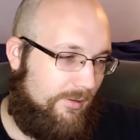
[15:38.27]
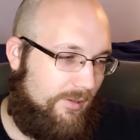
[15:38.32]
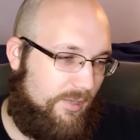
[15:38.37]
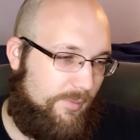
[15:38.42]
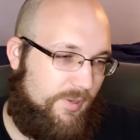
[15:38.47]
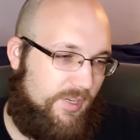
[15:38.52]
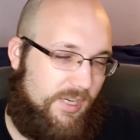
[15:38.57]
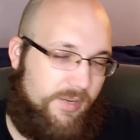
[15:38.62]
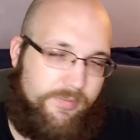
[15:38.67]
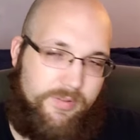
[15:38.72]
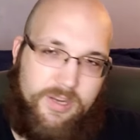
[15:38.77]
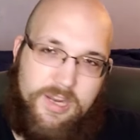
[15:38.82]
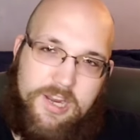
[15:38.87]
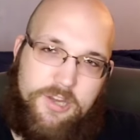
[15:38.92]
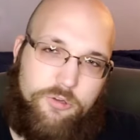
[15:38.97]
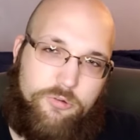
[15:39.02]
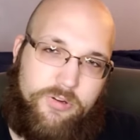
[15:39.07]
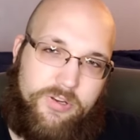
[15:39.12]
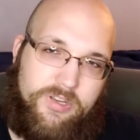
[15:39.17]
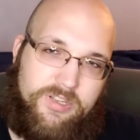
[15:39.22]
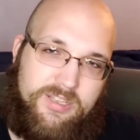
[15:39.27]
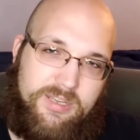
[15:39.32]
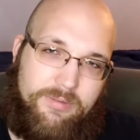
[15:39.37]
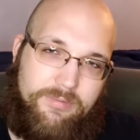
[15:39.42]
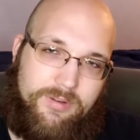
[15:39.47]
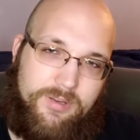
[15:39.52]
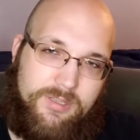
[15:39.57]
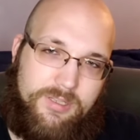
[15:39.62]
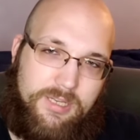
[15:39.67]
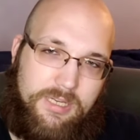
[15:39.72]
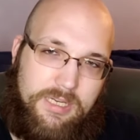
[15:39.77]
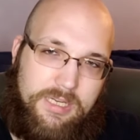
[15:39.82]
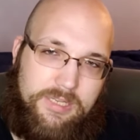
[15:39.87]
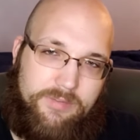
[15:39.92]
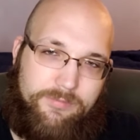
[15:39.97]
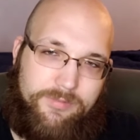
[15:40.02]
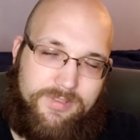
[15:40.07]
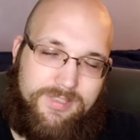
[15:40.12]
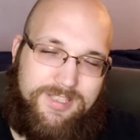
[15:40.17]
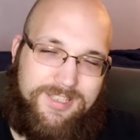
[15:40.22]
I mean, even Android
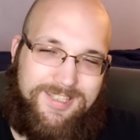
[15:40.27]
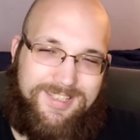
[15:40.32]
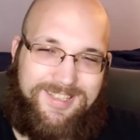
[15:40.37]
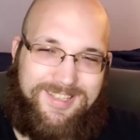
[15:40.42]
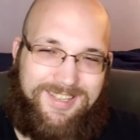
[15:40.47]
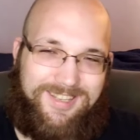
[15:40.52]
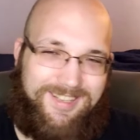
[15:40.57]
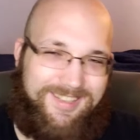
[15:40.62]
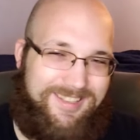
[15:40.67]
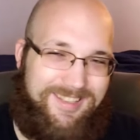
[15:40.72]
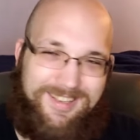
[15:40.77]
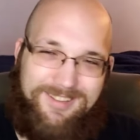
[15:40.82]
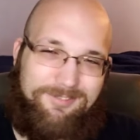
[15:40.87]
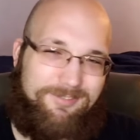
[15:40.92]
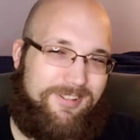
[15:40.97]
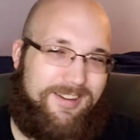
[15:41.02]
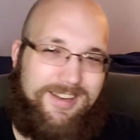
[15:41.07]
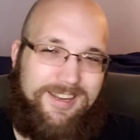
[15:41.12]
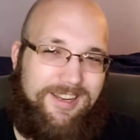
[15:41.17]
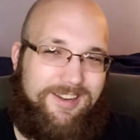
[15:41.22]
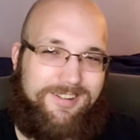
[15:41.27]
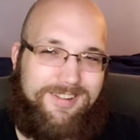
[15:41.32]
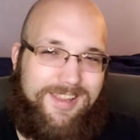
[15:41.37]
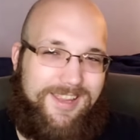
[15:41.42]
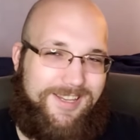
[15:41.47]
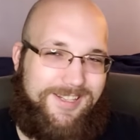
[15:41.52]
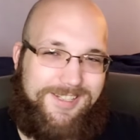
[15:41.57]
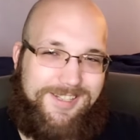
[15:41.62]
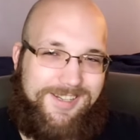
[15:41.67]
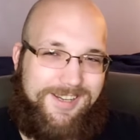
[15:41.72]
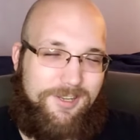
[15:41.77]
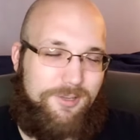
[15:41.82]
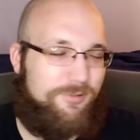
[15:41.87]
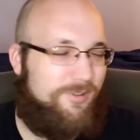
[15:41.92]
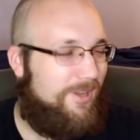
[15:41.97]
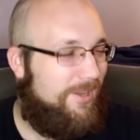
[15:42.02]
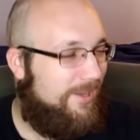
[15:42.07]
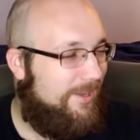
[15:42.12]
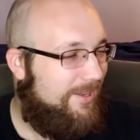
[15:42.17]
17 didn't want to hear that shit,